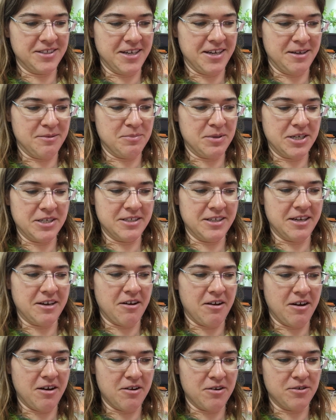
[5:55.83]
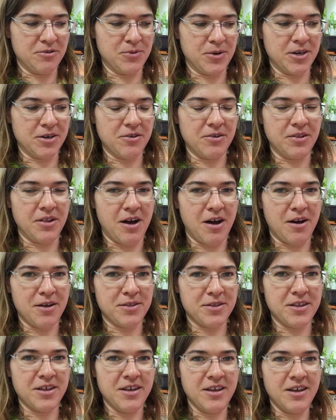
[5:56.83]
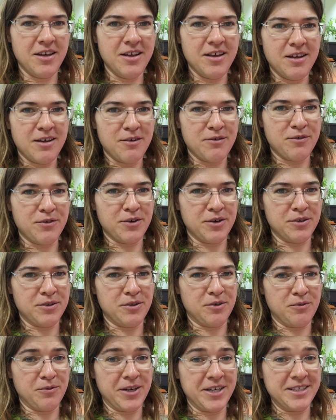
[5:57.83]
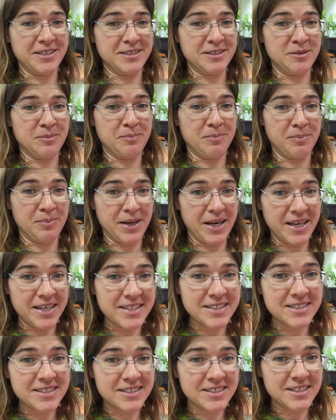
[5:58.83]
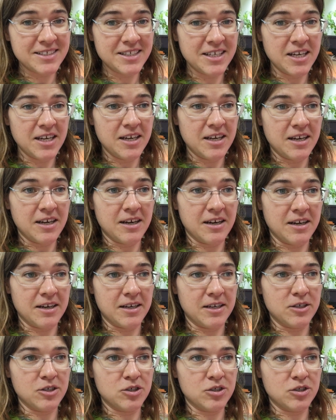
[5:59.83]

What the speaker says: And because I got hardware cloth for the raised beds, I